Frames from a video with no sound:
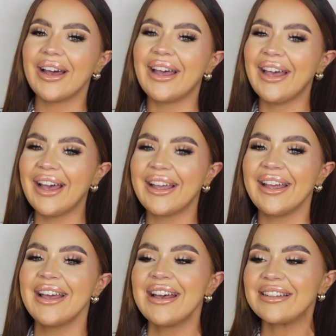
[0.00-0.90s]

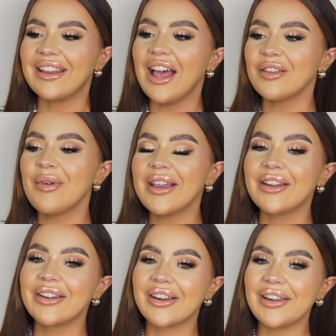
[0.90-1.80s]
So that's my
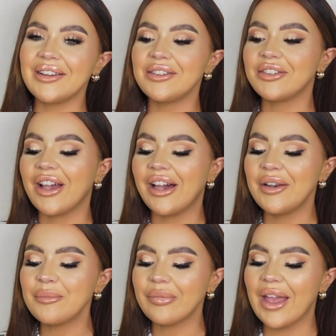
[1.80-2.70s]

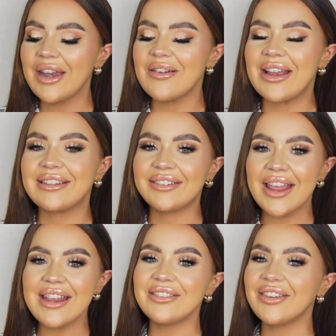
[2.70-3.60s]
conclusion. Anyway,
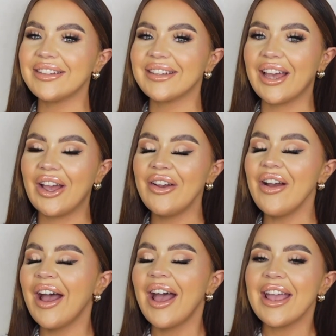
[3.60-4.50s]
today's video
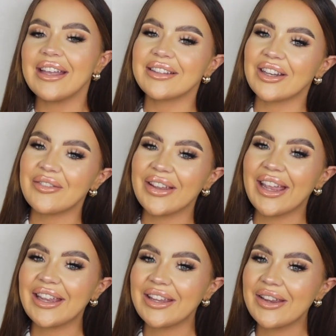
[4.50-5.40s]
is going to be
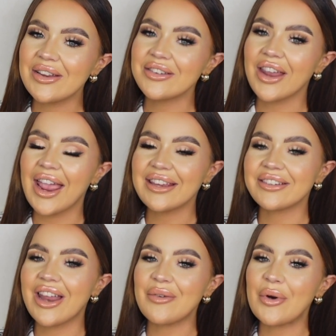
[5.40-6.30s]
a huge
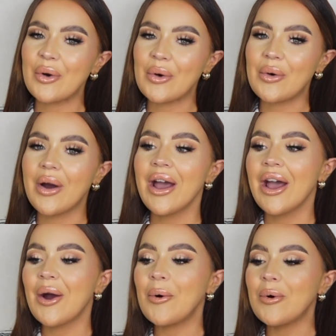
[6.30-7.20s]
H&M haul.
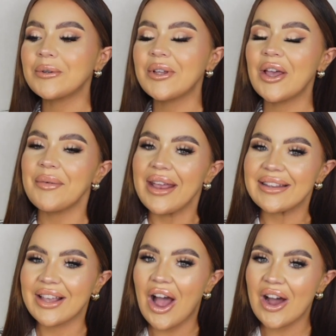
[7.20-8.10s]
Autumn
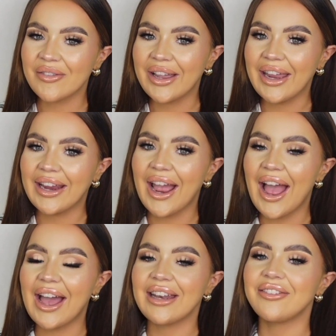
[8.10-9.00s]
is coming,
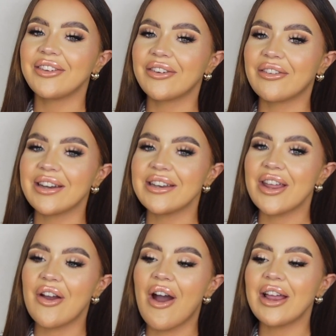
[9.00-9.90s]
and if you didn't already
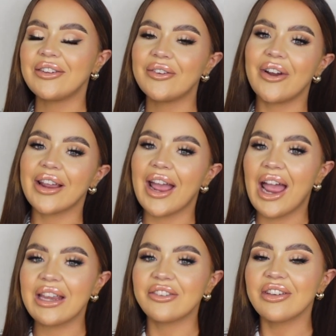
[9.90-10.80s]
know, I do work at
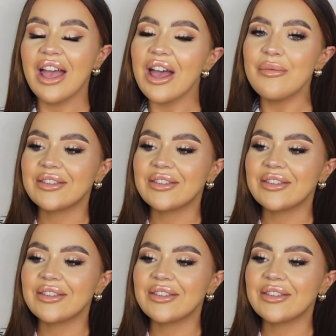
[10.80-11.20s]
H&M.